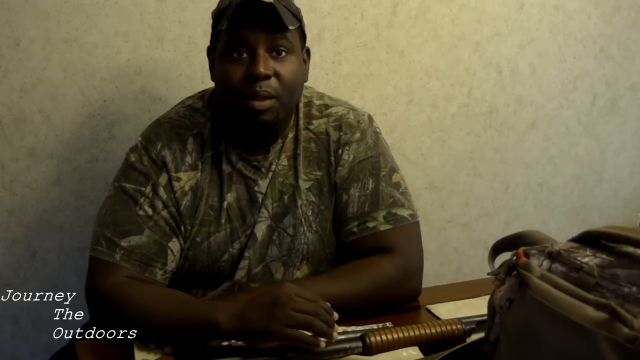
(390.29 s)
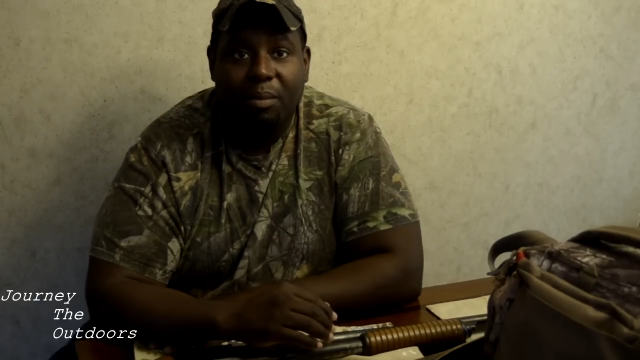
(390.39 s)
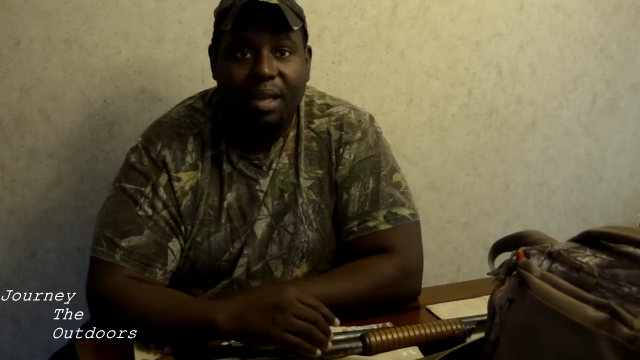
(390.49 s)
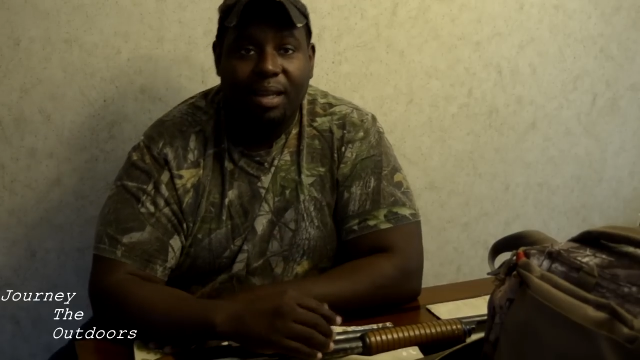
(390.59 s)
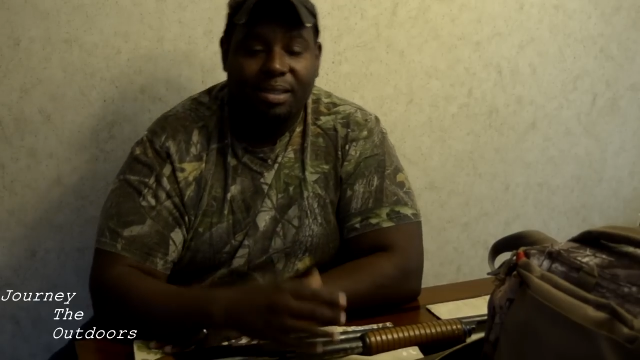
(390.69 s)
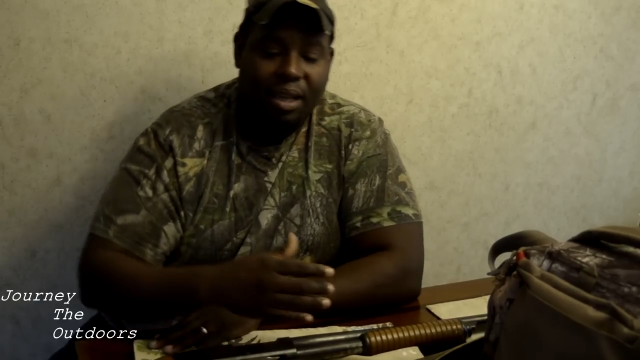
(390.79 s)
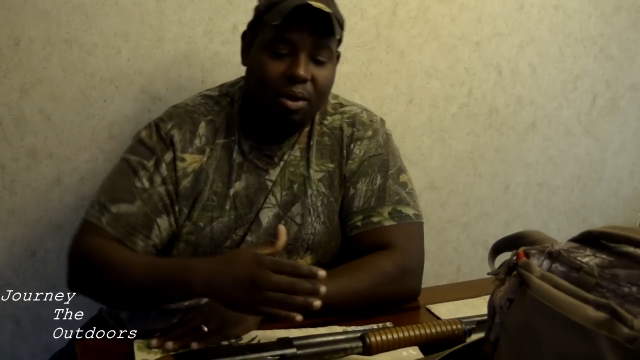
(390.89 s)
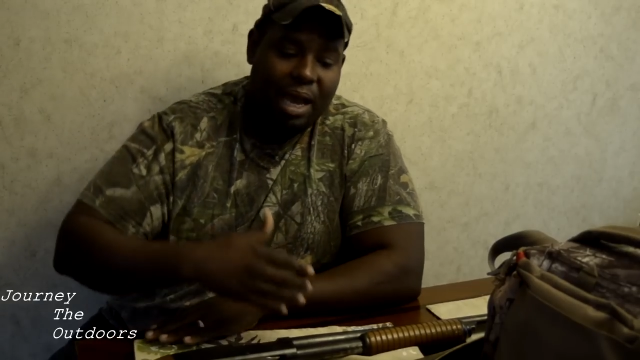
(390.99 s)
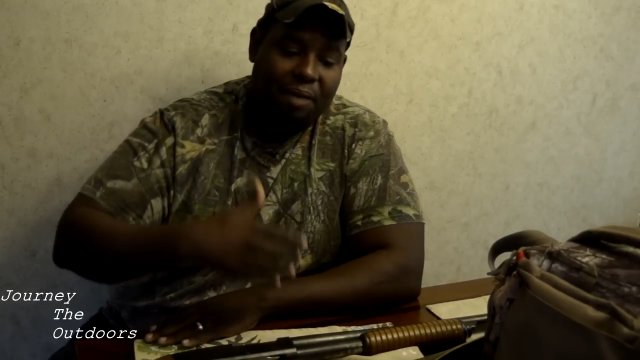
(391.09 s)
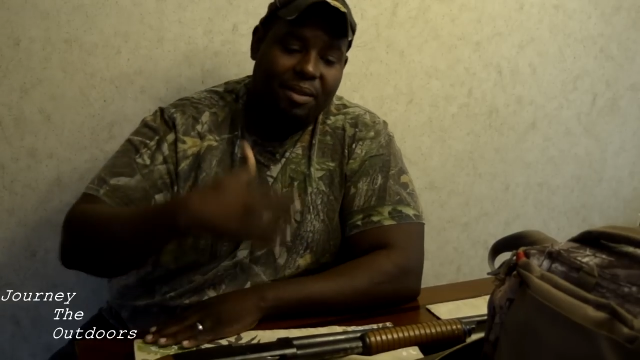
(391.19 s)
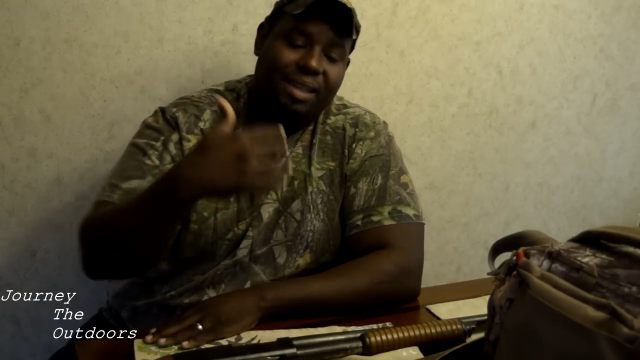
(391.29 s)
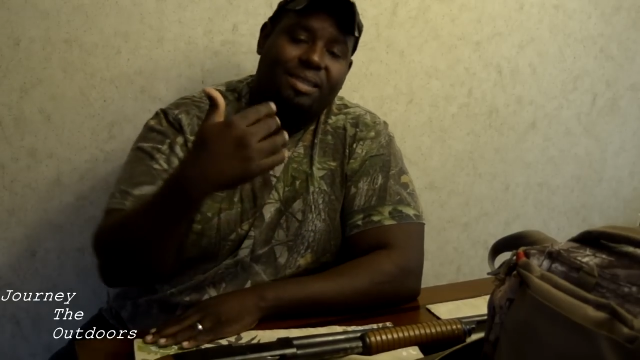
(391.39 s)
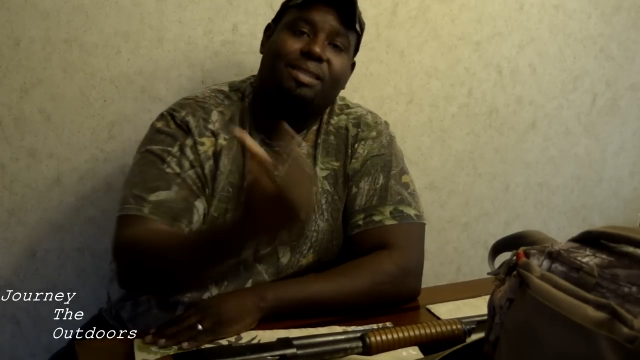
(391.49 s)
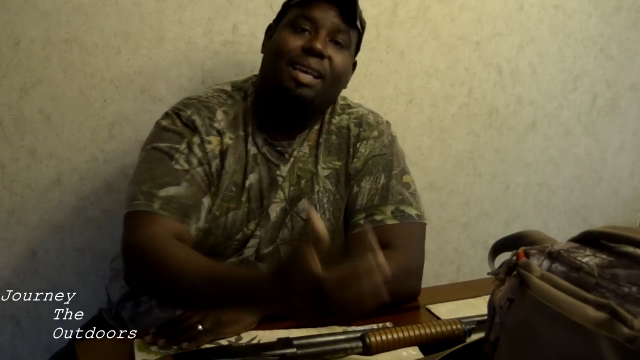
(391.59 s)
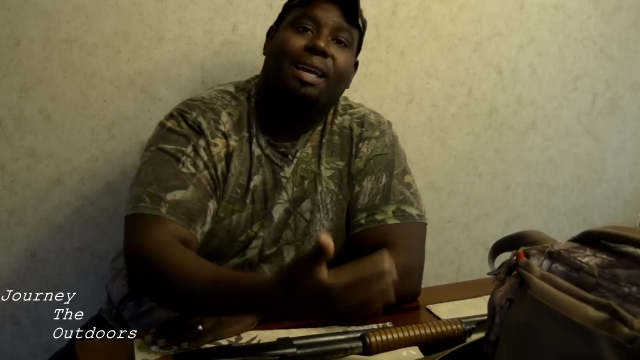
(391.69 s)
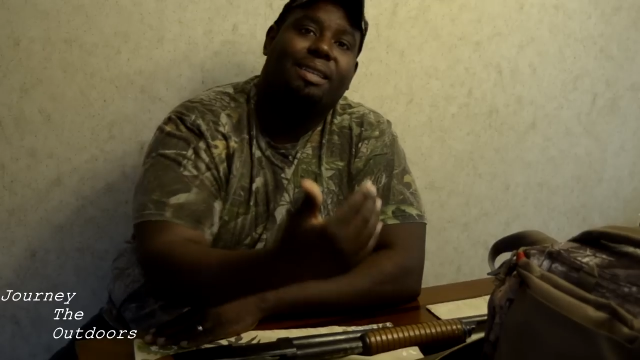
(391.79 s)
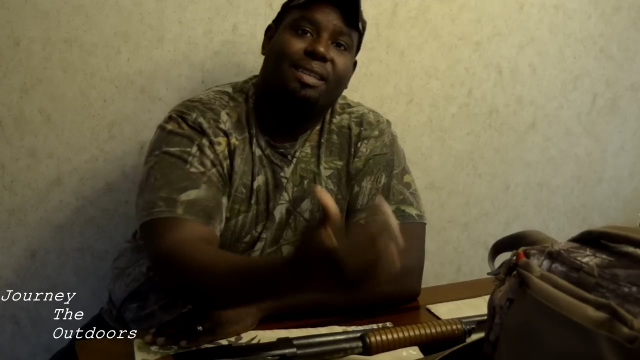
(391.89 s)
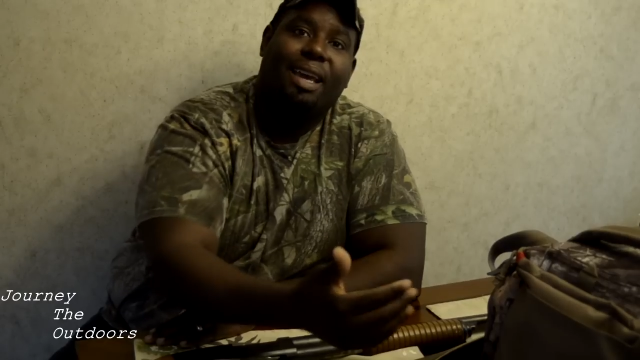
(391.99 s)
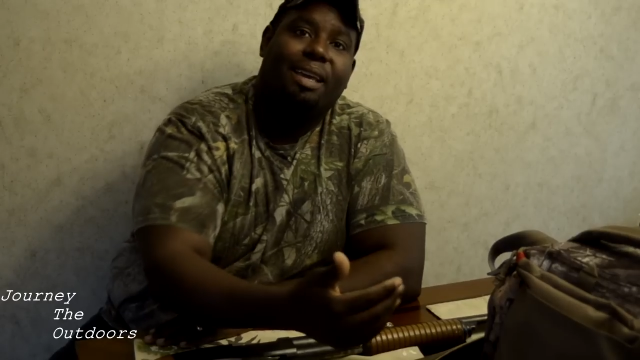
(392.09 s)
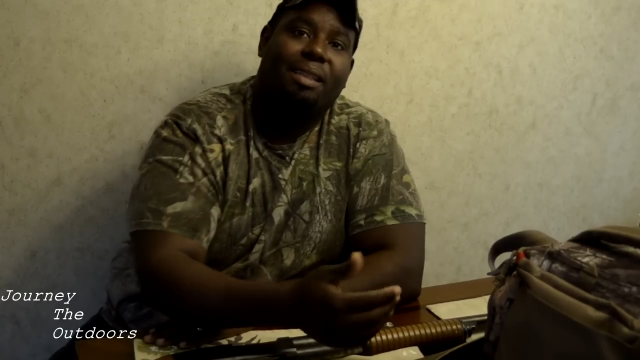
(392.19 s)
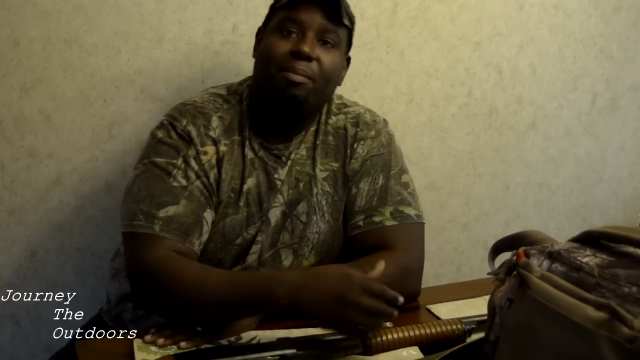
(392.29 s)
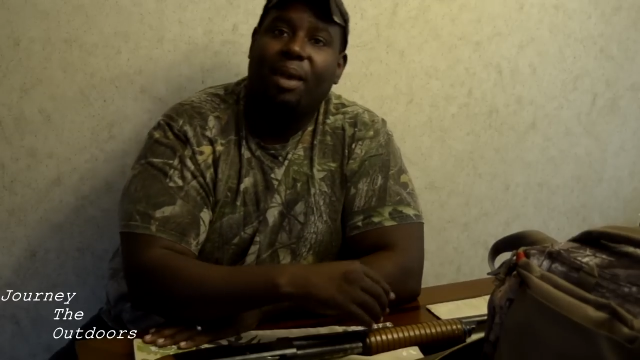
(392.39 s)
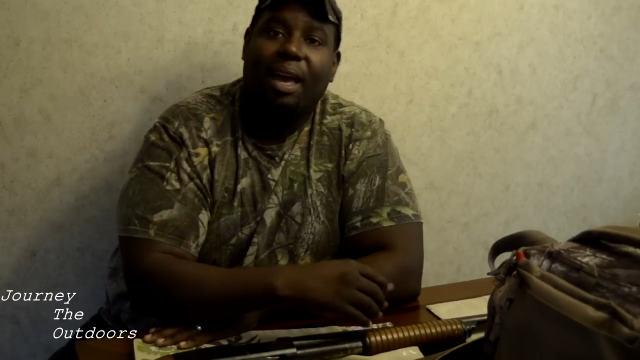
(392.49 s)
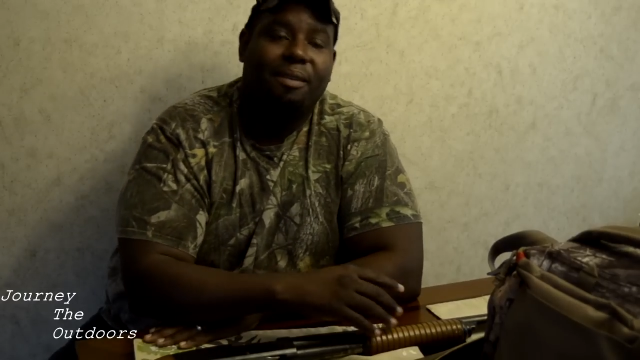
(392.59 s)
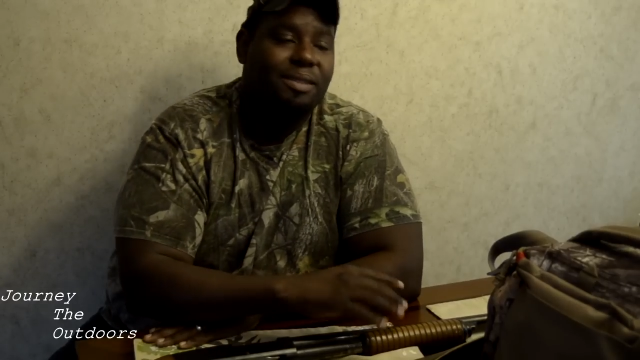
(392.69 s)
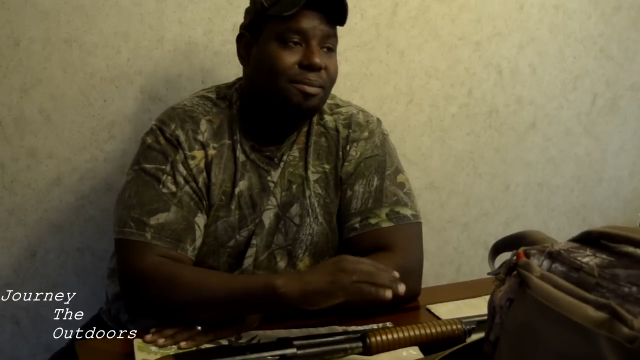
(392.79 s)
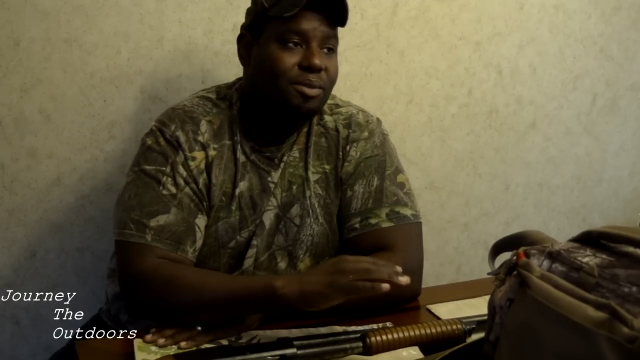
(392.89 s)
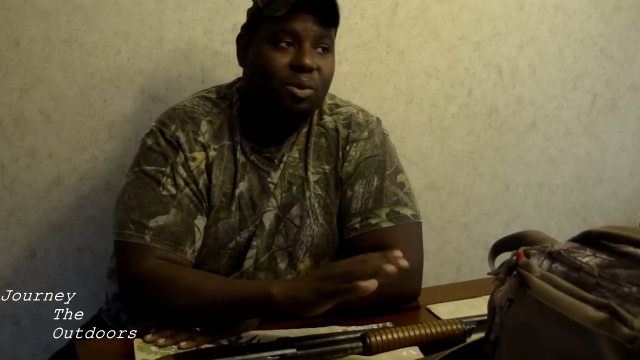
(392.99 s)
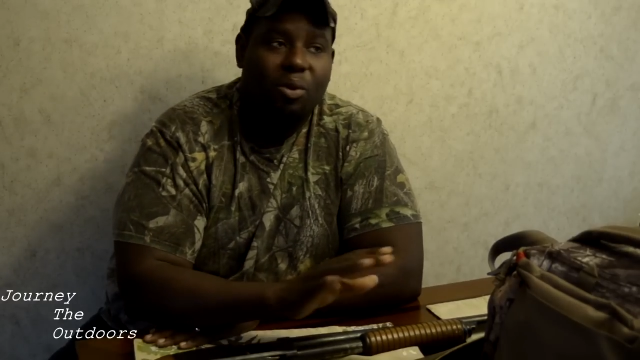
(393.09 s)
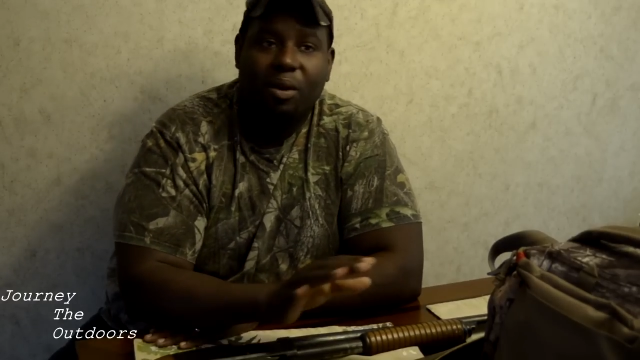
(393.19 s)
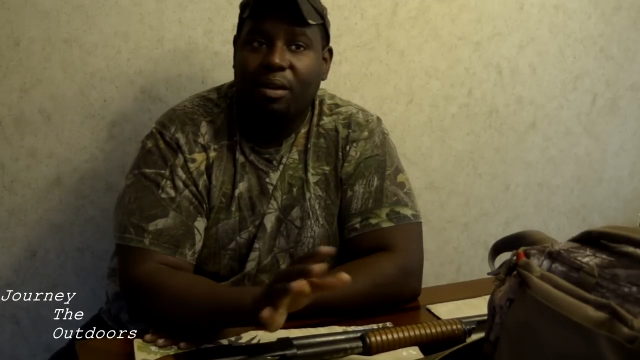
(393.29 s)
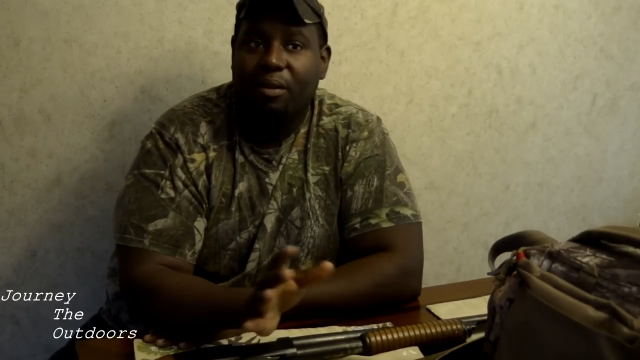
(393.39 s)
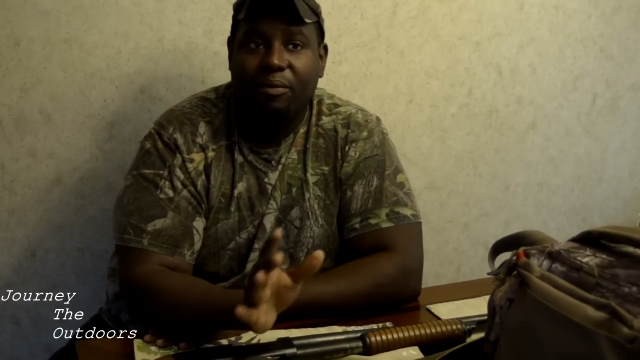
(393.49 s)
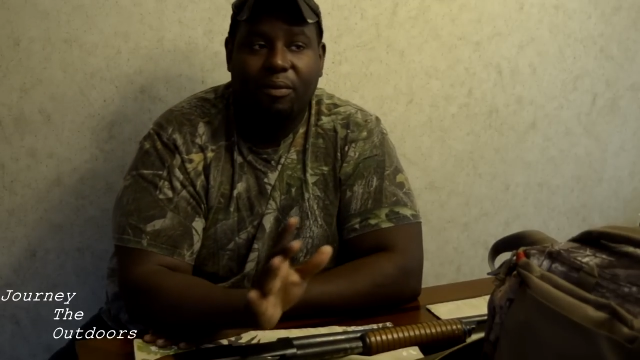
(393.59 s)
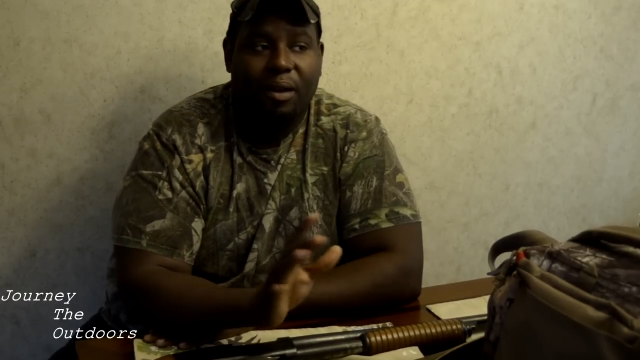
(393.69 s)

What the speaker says: because they'll have that set date. They may have some sort of